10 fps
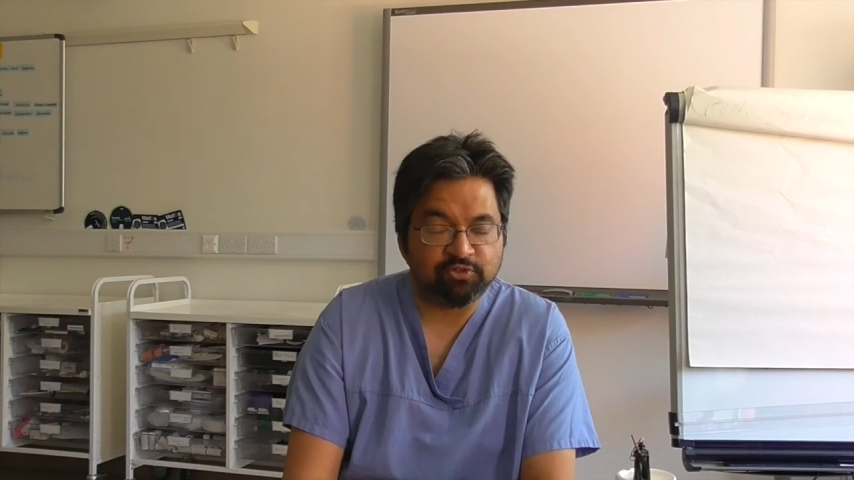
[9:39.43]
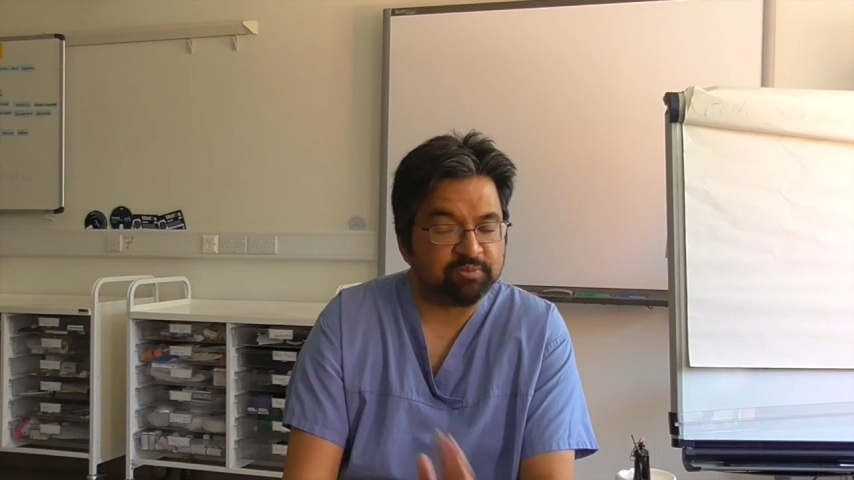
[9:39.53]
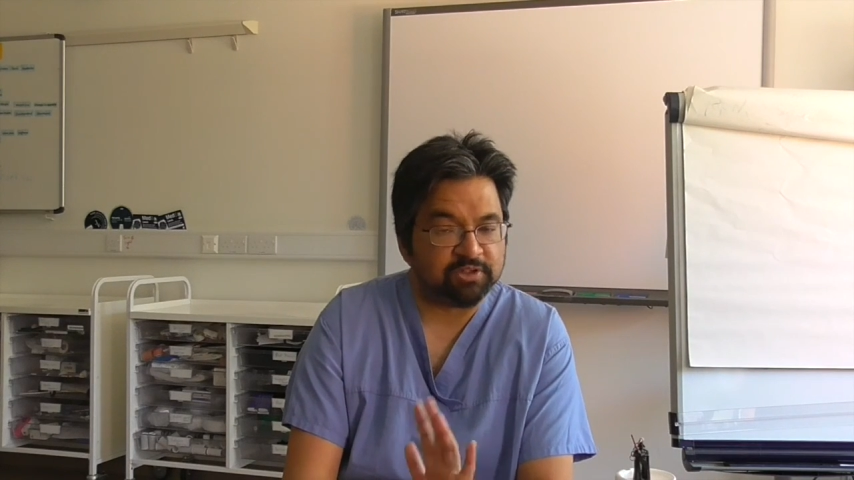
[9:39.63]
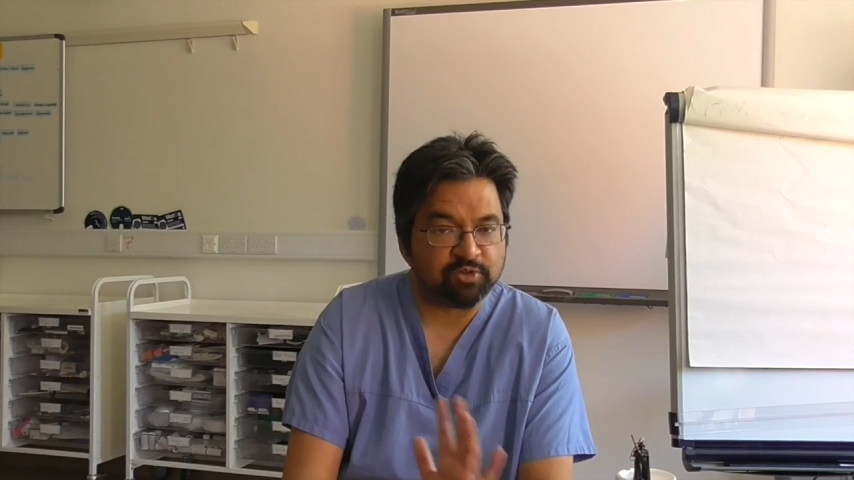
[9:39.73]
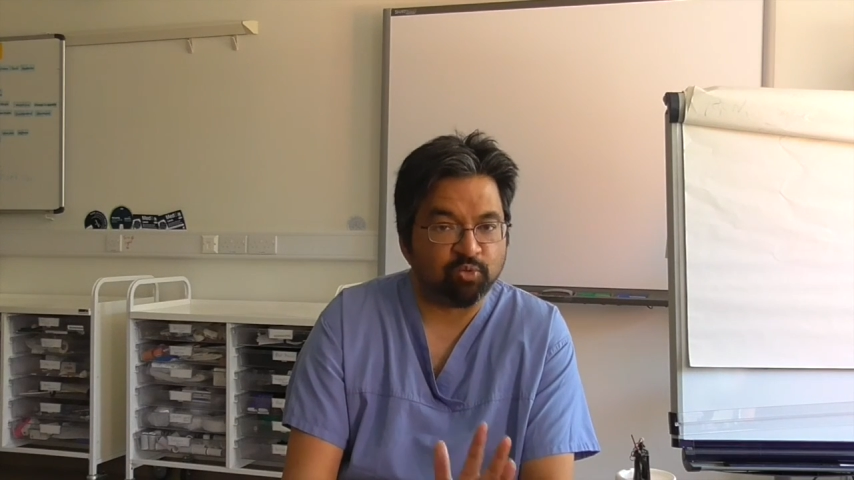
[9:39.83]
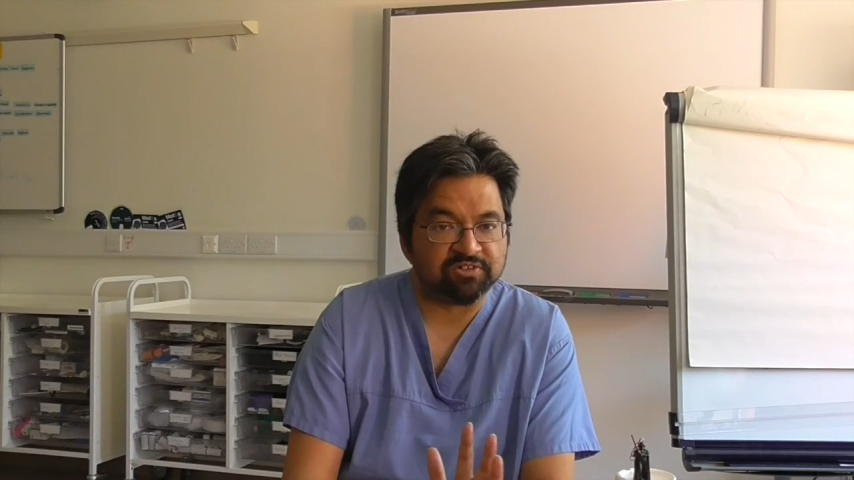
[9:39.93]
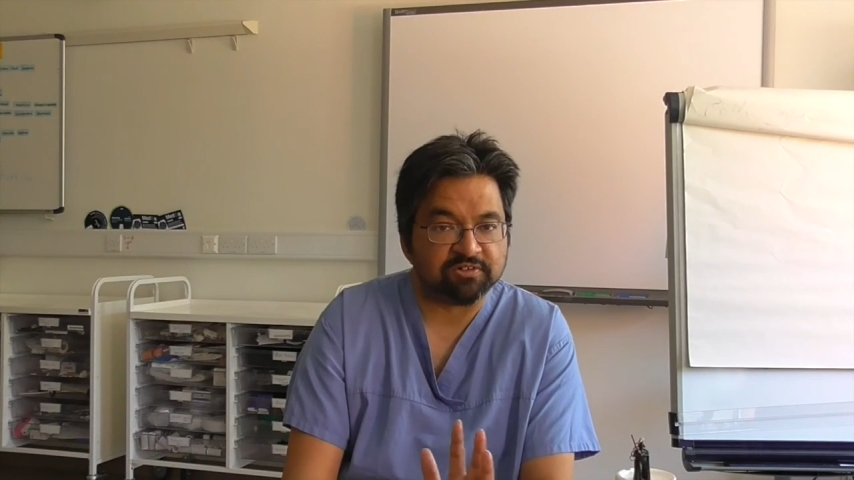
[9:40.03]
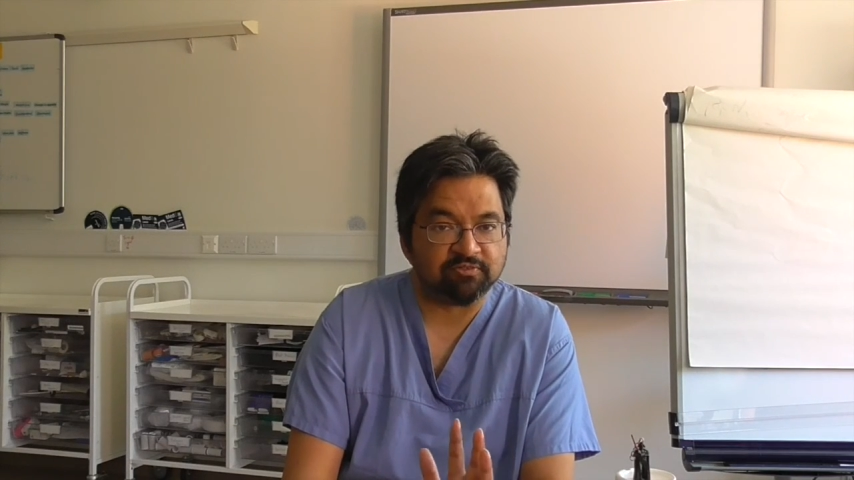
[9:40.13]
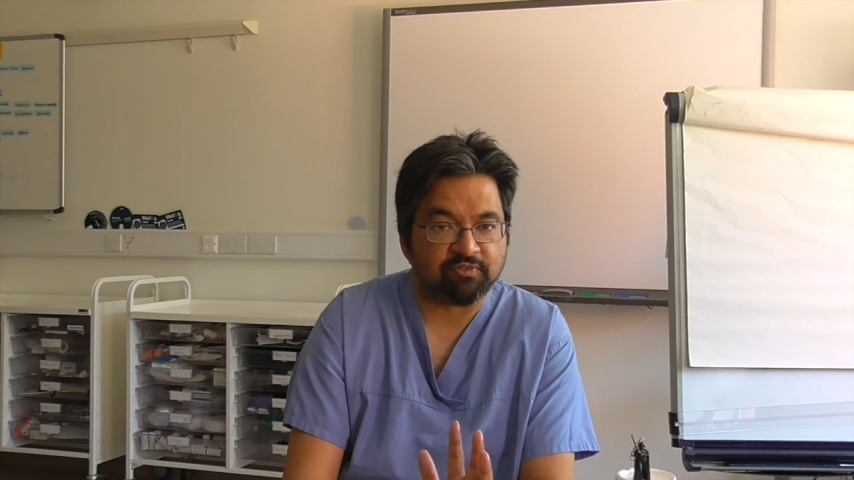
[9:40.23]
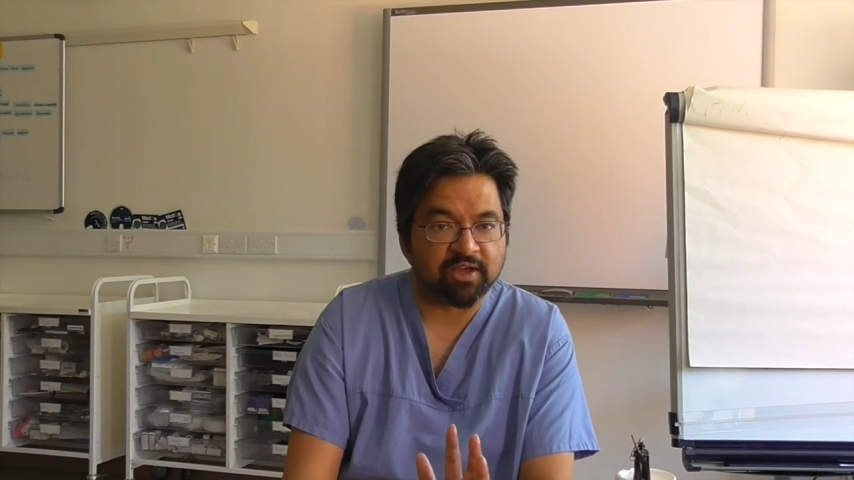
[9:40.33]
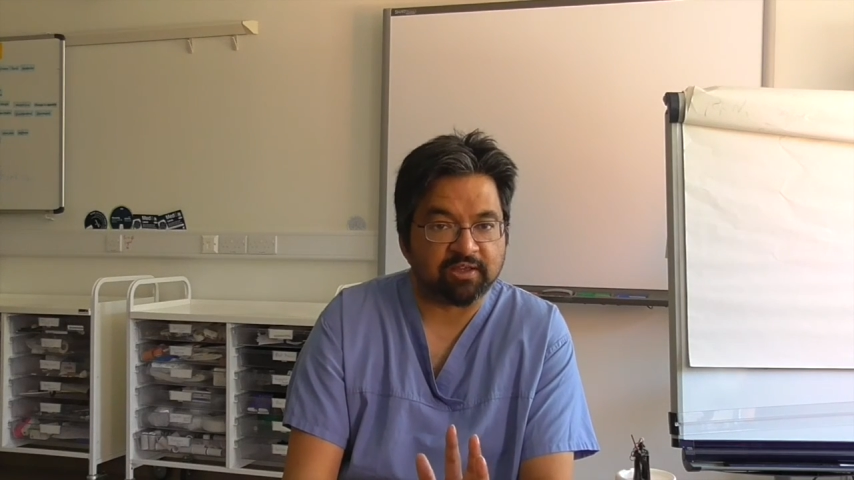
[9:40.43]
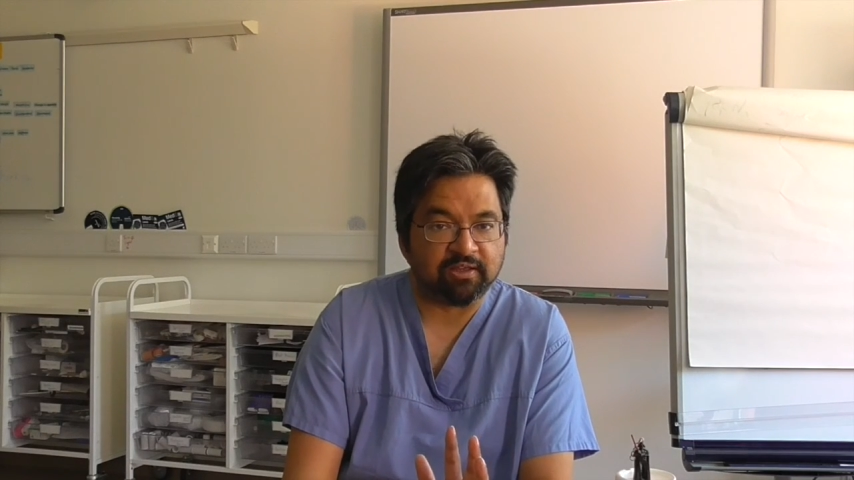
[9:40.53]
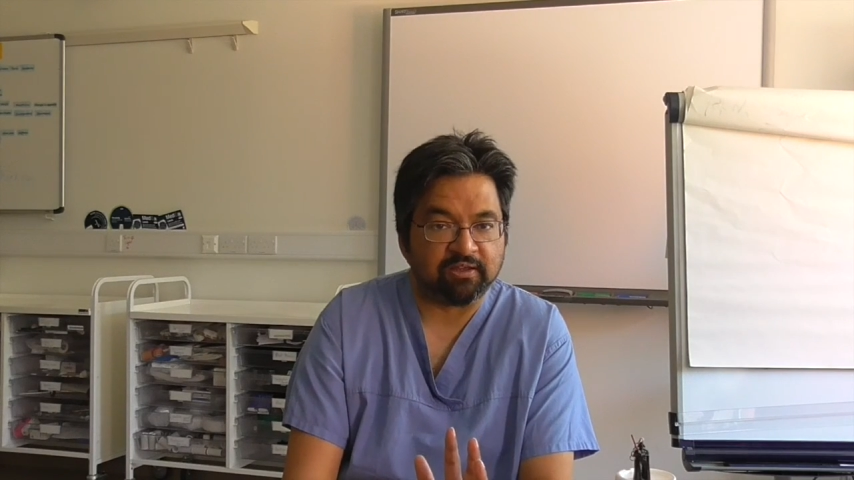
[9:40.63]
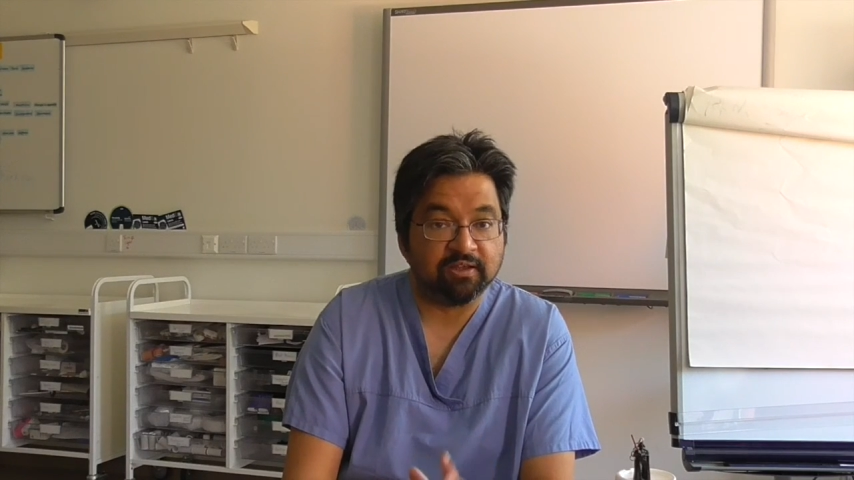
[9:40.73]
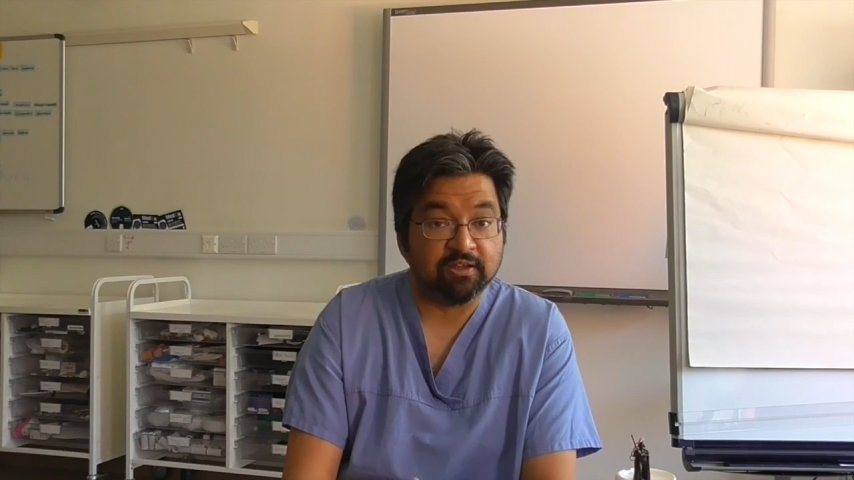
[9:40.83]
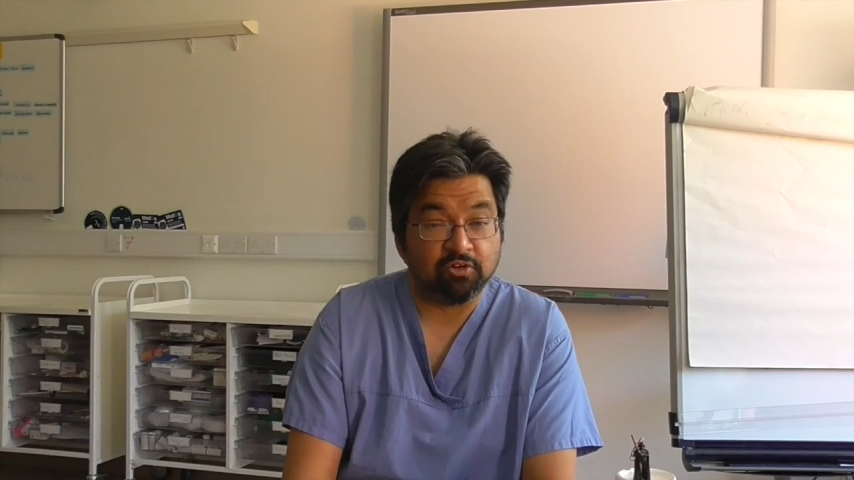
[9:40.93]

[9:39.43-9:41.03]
you me, she wasn't a Viking,